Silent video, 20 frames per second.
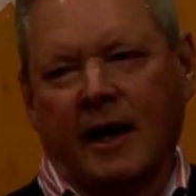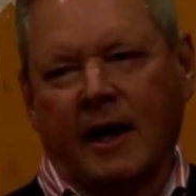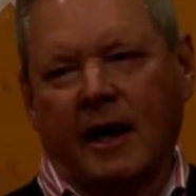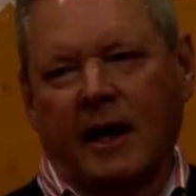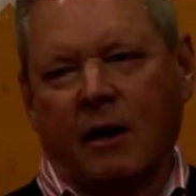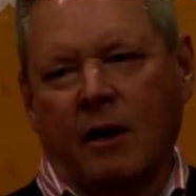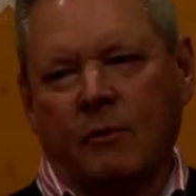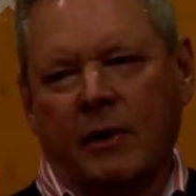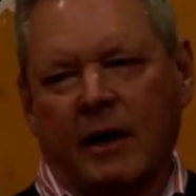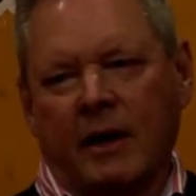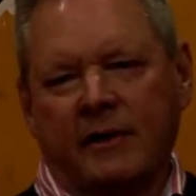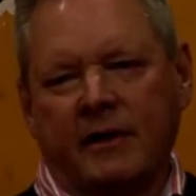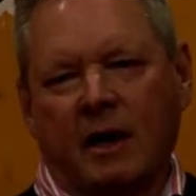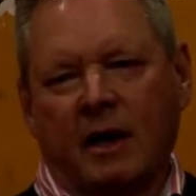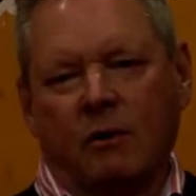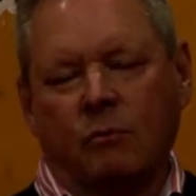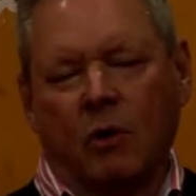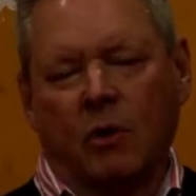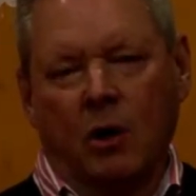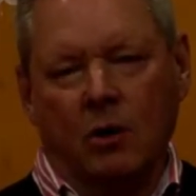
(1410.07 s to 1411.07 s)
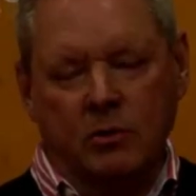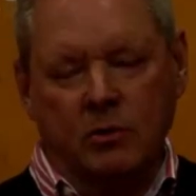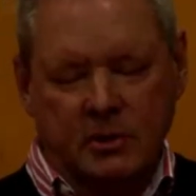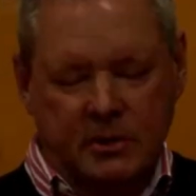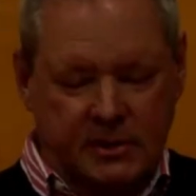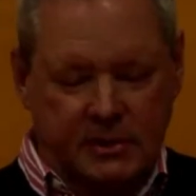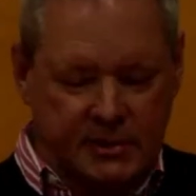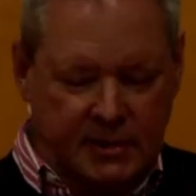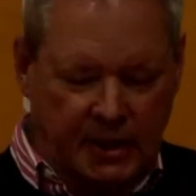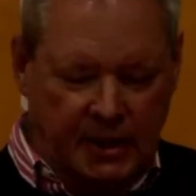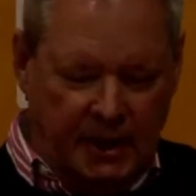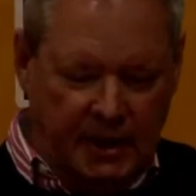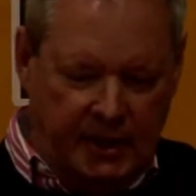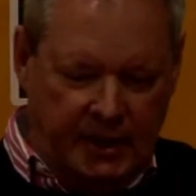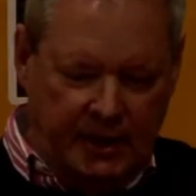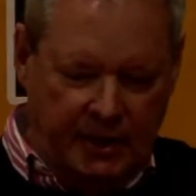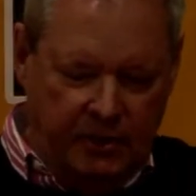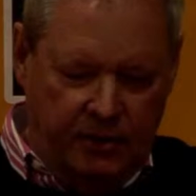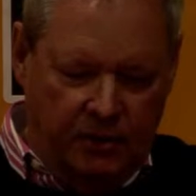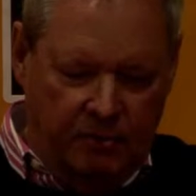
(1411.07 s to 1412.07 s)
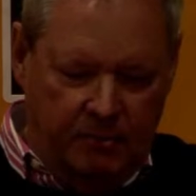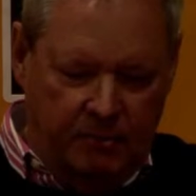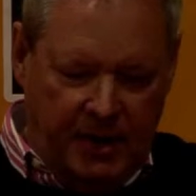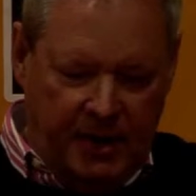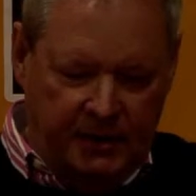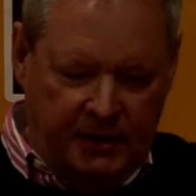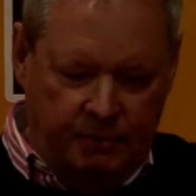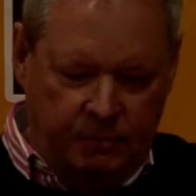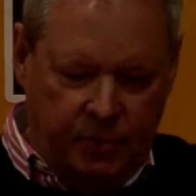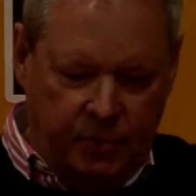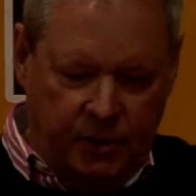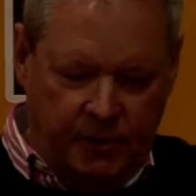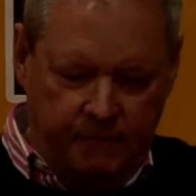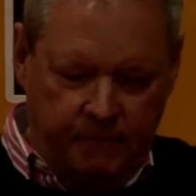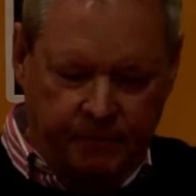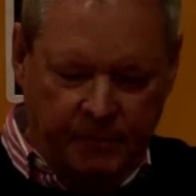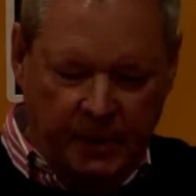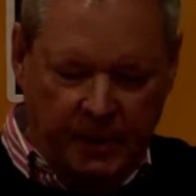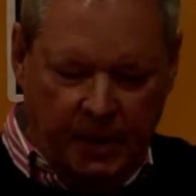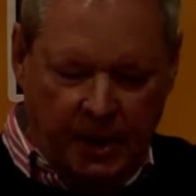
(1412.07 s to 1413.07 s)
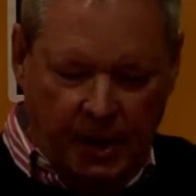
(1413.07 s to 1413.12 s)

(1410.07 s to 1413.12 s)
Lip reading: around our roads here in Martinborough.